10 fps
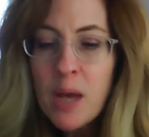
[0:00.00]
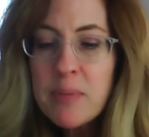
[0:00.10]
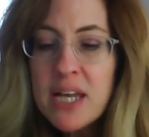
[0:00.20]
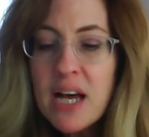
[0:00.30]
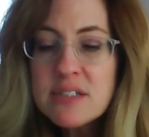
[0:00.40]

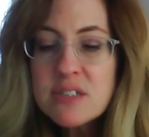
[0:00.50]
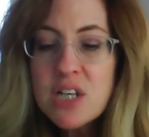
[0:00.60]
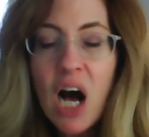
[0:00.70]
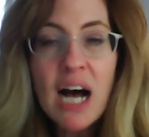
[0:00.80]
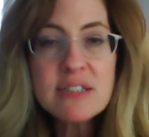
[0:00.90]
because
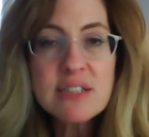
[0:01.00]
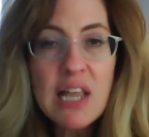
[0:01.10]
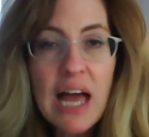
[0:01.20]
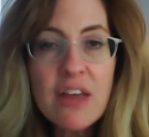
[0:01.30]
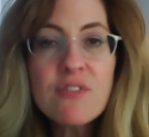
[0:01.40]
God's
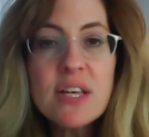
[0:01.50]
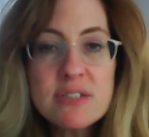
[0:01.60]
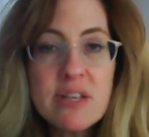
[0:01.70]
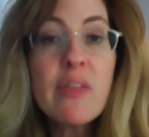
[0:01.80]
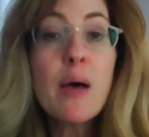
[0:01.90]
life
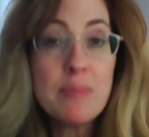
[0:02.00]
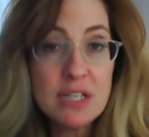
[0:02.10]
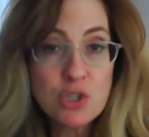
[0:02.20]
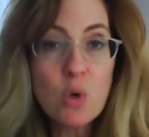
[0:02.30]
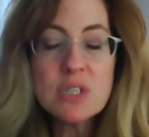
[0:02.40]
is in them,
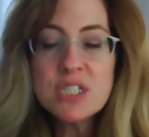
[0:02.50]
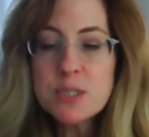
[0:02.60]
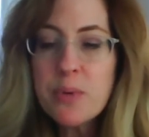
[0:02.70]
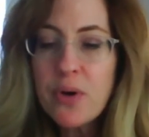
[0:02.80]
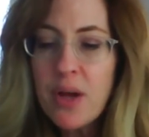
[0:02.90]
His Holy
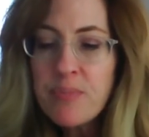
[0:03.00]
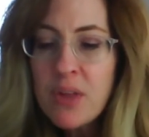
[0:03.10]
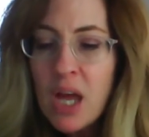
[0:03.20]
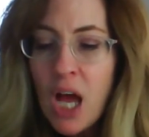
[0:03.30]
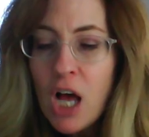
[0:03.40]
Spirit.
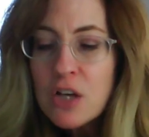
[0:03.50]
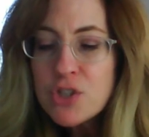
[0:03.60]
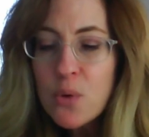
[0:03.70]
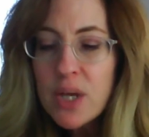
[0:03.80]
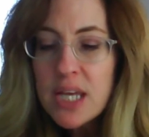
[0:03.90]

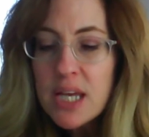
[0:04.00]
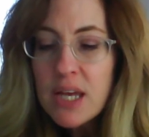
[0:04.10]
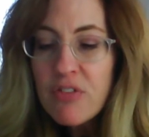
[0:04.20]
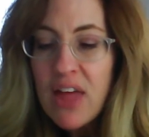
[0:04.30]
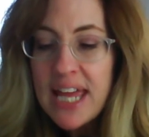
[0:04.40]
So
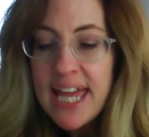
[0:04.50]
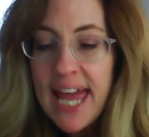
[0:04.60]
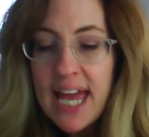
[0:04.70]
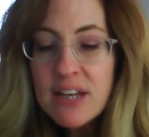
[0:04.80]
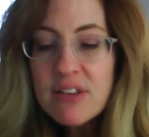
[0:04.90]
they
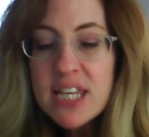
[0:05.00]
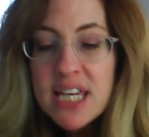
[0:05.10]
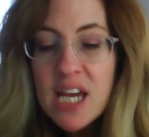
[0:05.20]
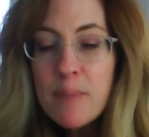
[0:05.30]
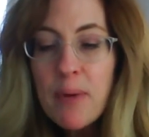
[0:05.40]
can't
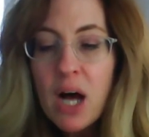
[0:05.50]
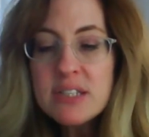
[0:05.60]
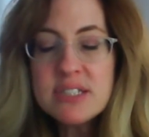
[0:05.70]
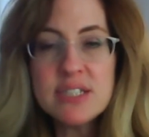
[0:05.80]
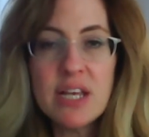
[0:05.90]
keep
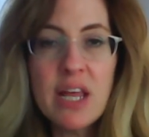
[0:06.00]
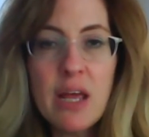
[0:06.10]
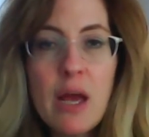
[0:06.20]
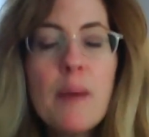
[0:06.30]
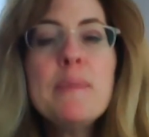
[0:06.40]
on
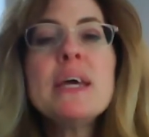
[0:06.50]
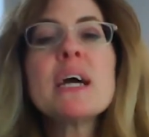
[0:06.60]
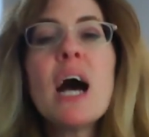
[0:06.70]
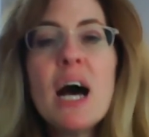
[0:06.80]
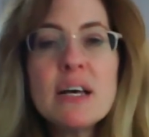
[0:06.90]
sinning
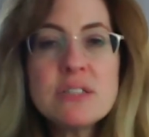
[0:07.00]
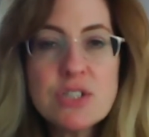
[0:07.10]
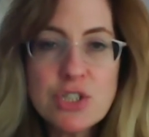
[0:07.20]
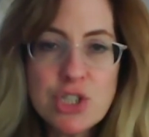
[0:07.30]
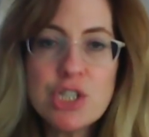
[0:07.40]
because
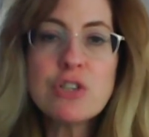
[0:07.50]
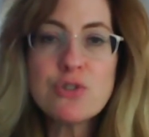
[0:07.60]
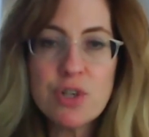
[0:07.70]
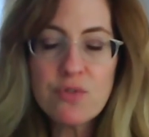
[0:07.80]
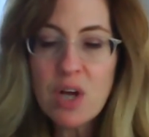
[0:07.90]
they're
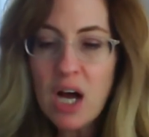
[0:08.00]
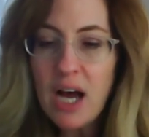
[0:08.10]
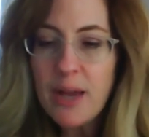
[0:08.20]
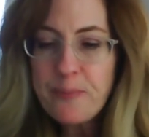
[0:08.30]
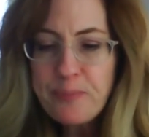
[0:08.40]
children of God.